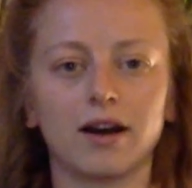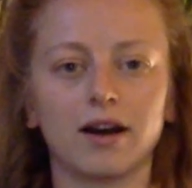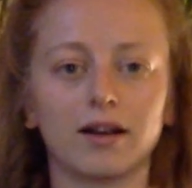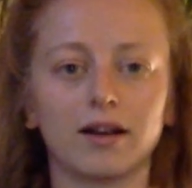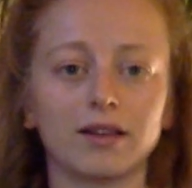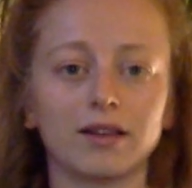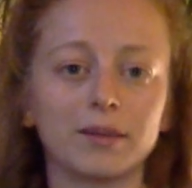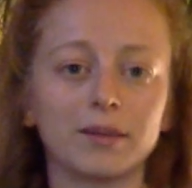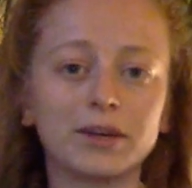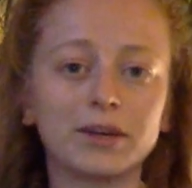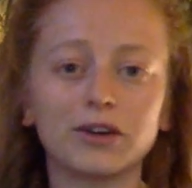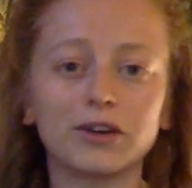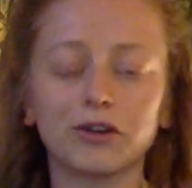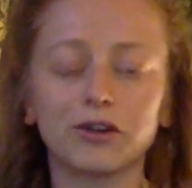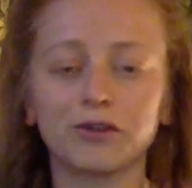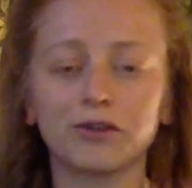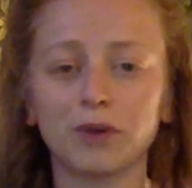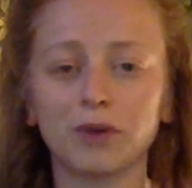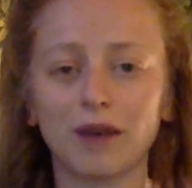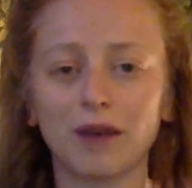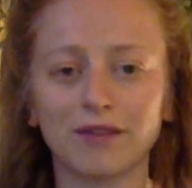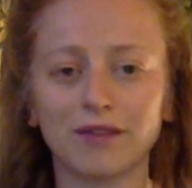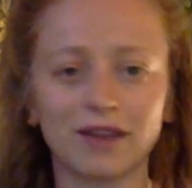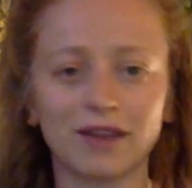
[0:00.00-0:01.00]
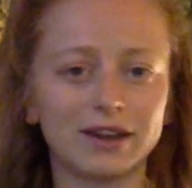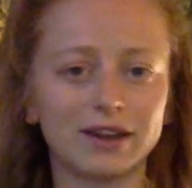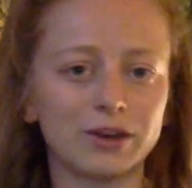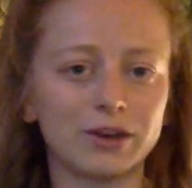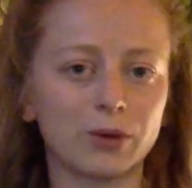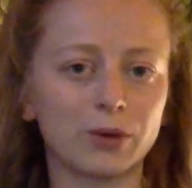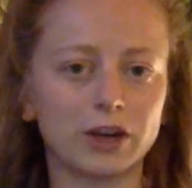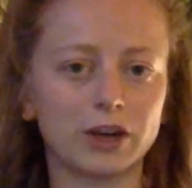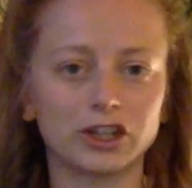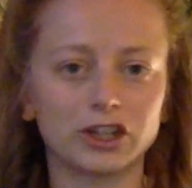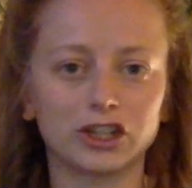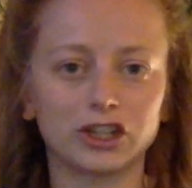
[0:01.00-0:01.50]
Let me know if you have any
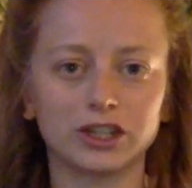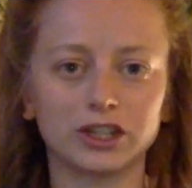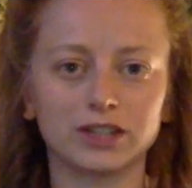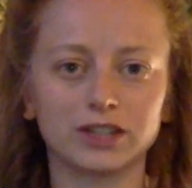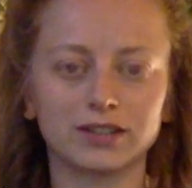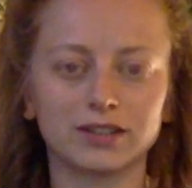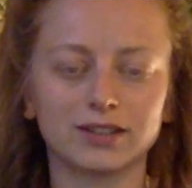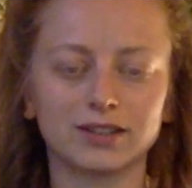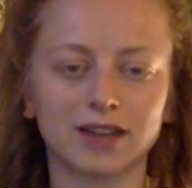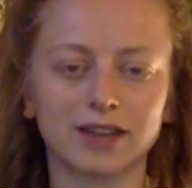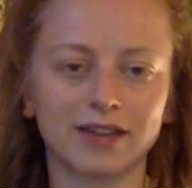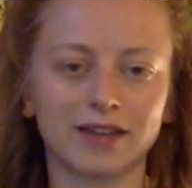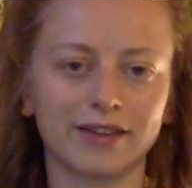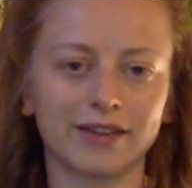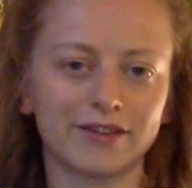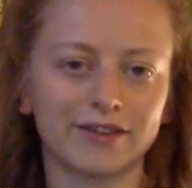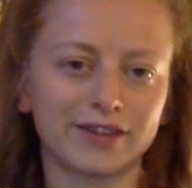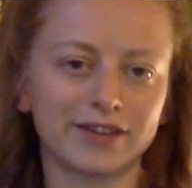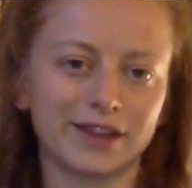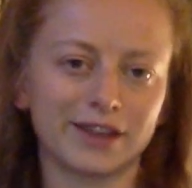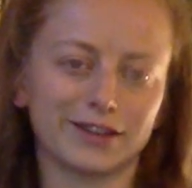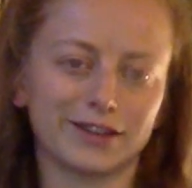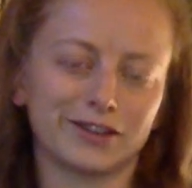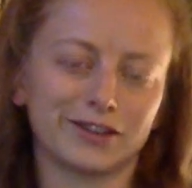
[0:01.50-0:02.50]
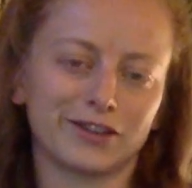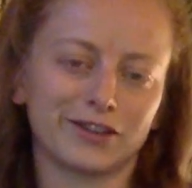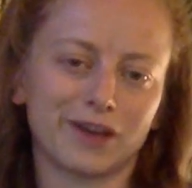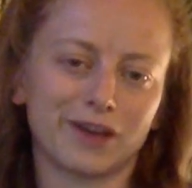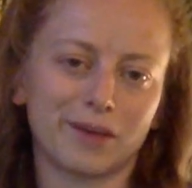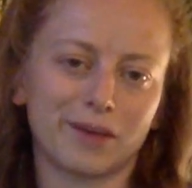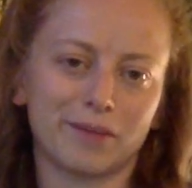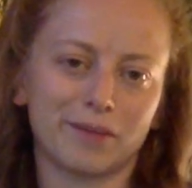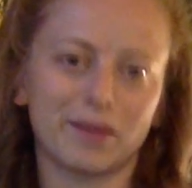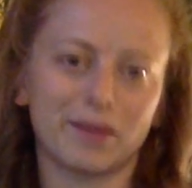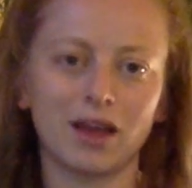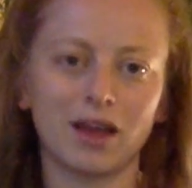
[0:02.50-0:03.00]
questions. I'd love to answer
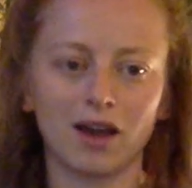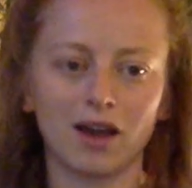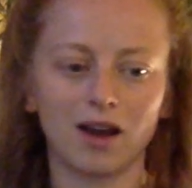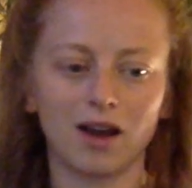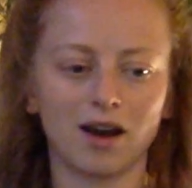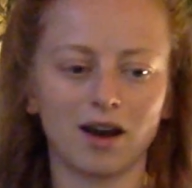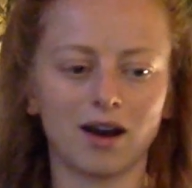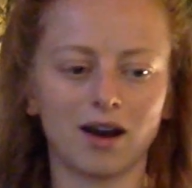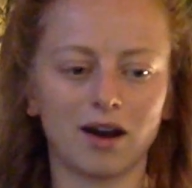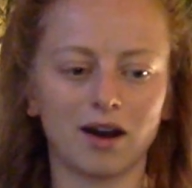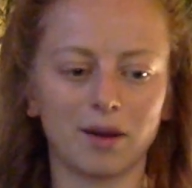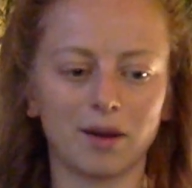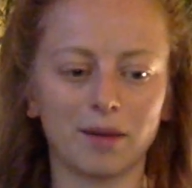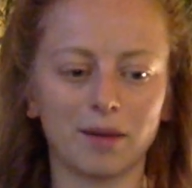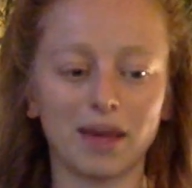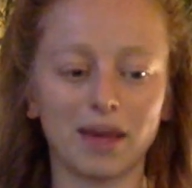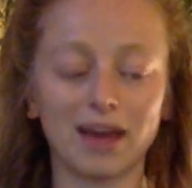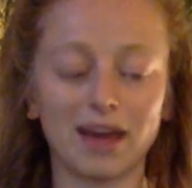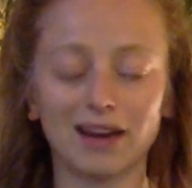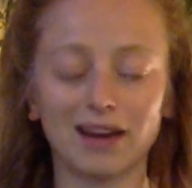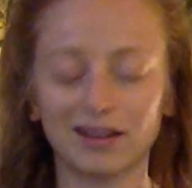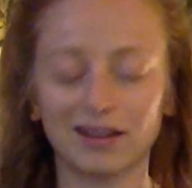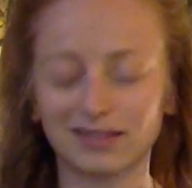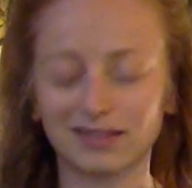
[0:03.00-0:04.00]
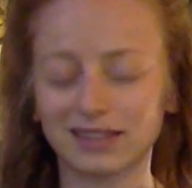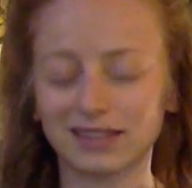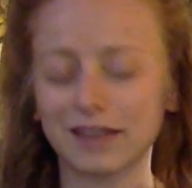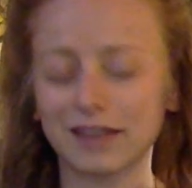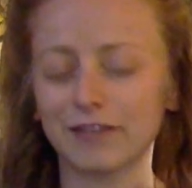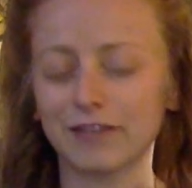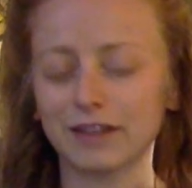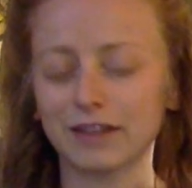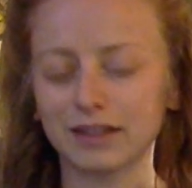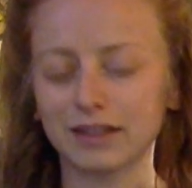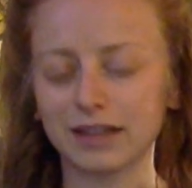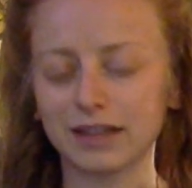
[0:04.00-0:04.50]
them. And
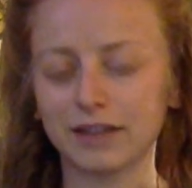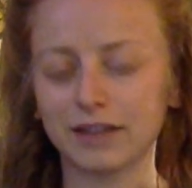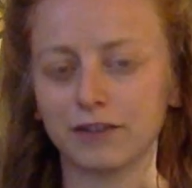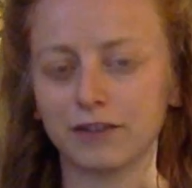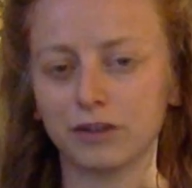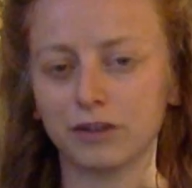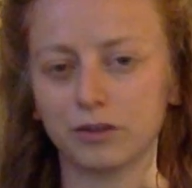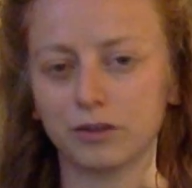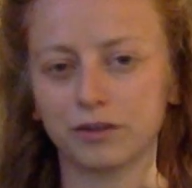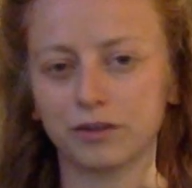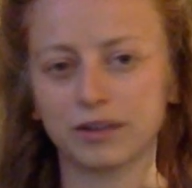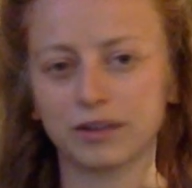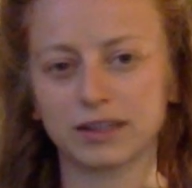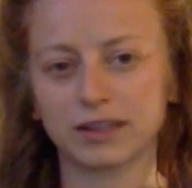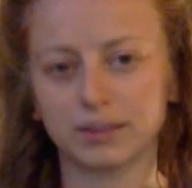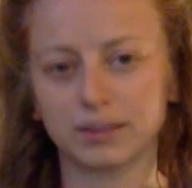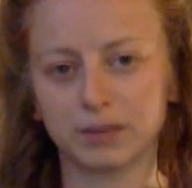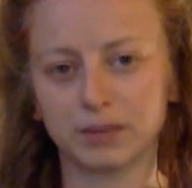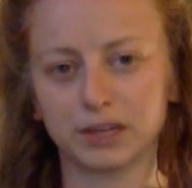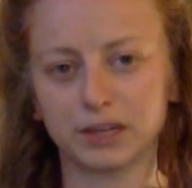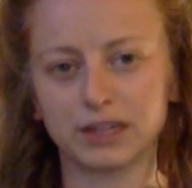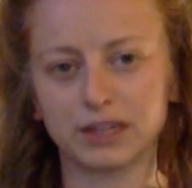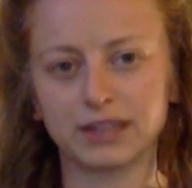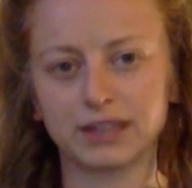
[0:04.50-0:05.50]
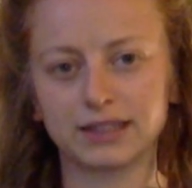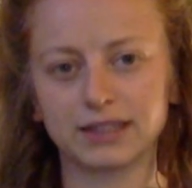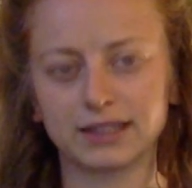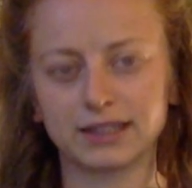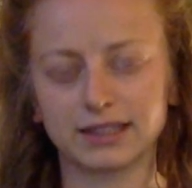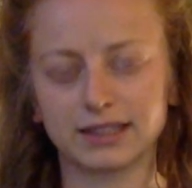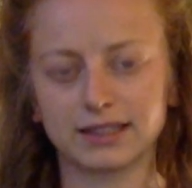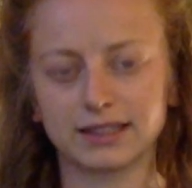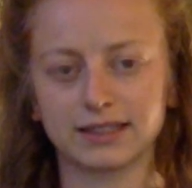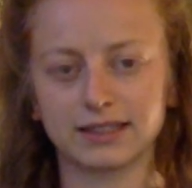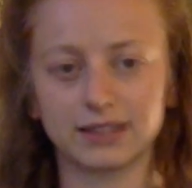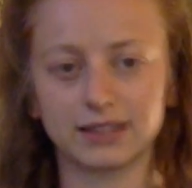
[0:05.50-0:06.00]
definitely, if you've experienced
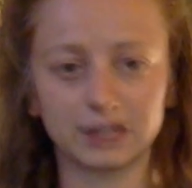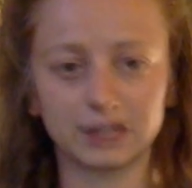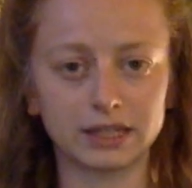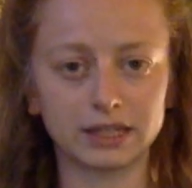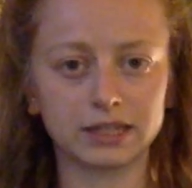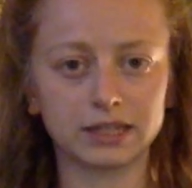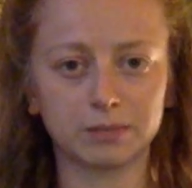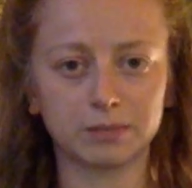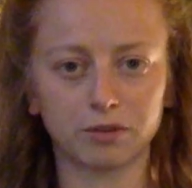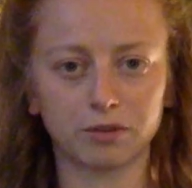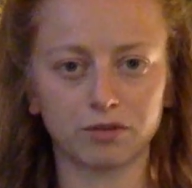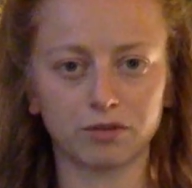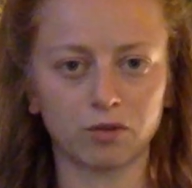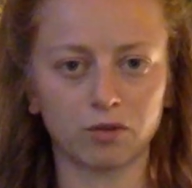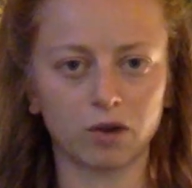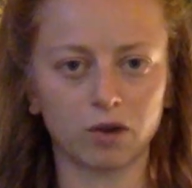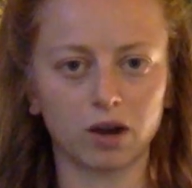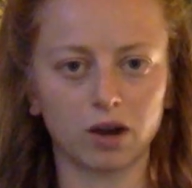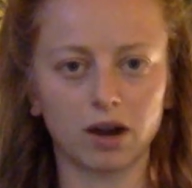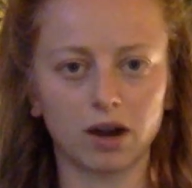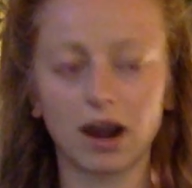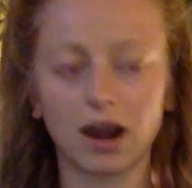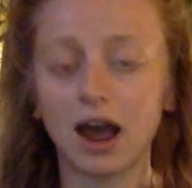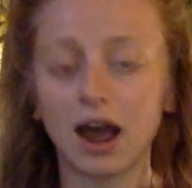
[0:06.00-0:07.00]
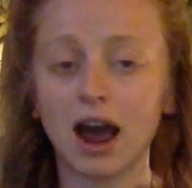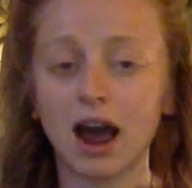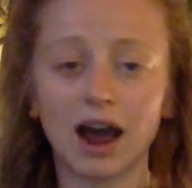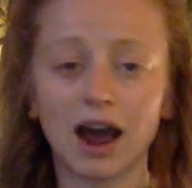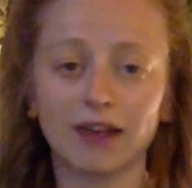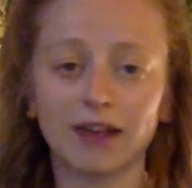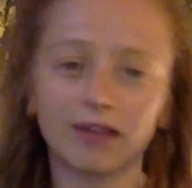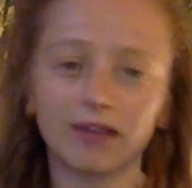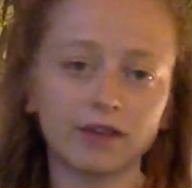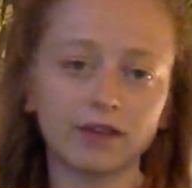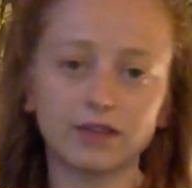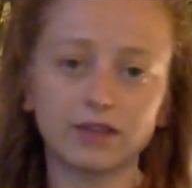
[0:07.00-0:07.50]
this series before,
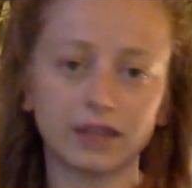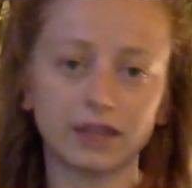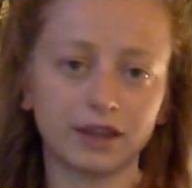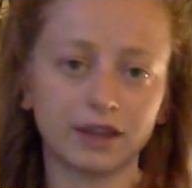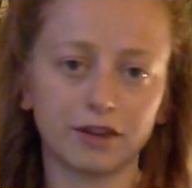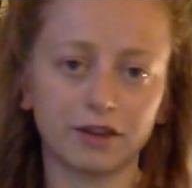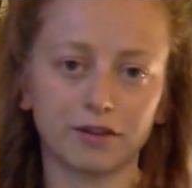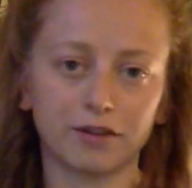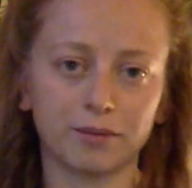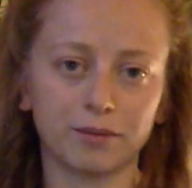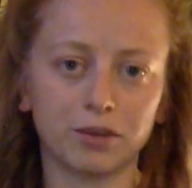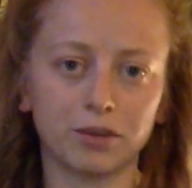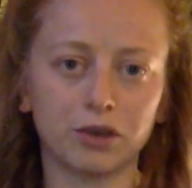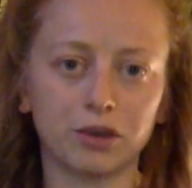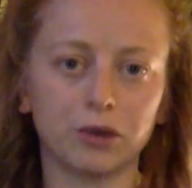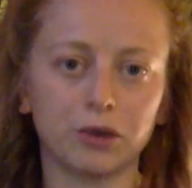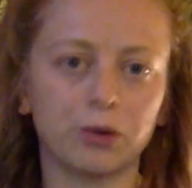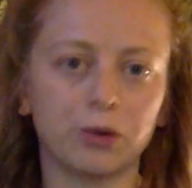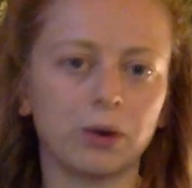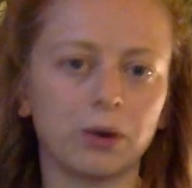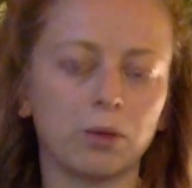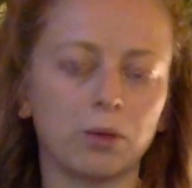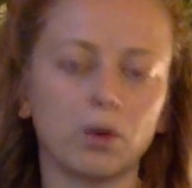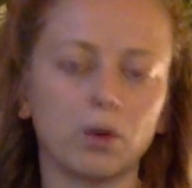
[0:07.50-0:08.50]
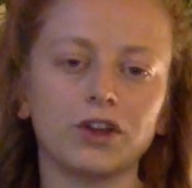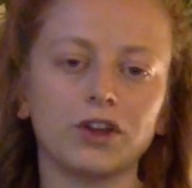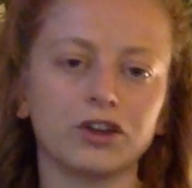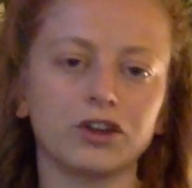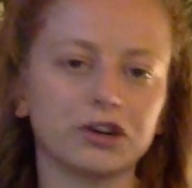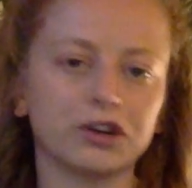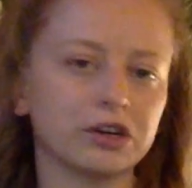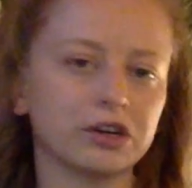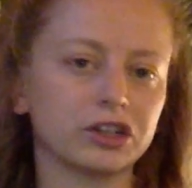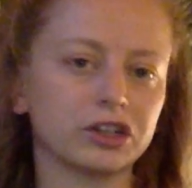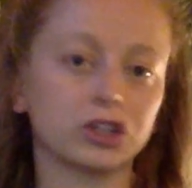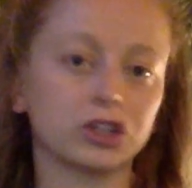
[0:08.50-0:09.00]
I'd love to hear from you and what
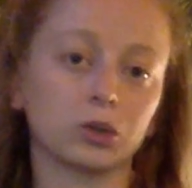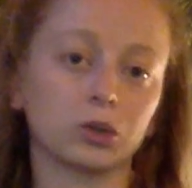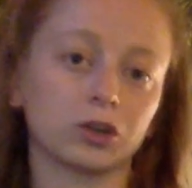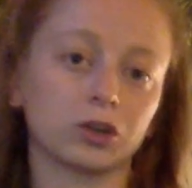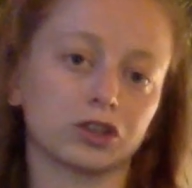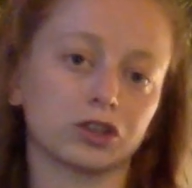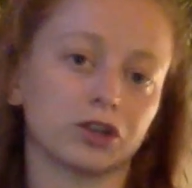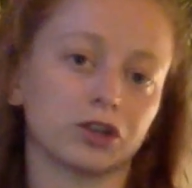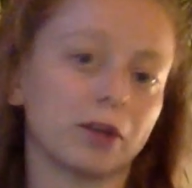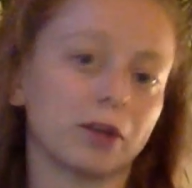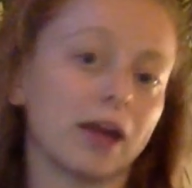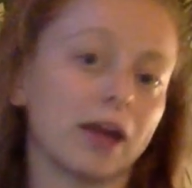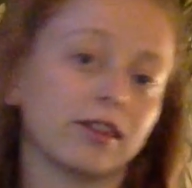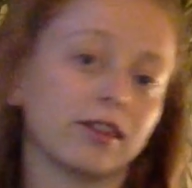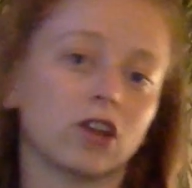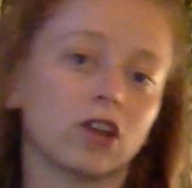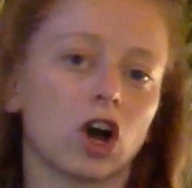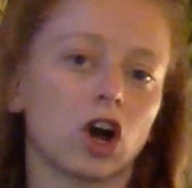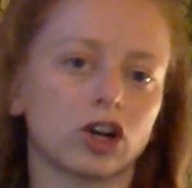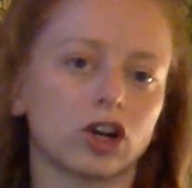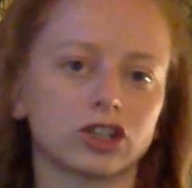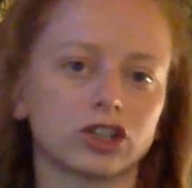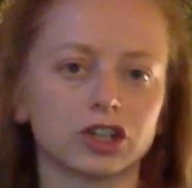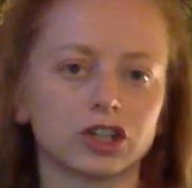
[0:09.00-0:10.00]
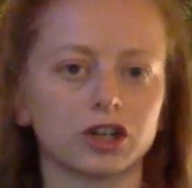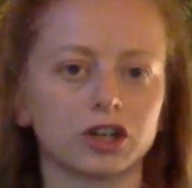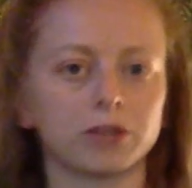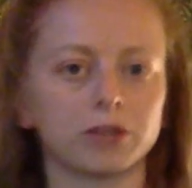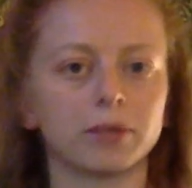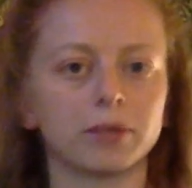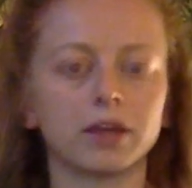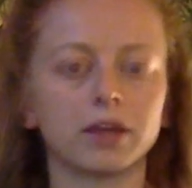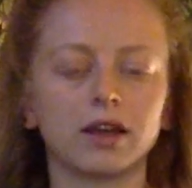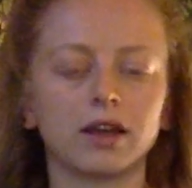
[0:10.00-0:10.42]
your short-term and long-term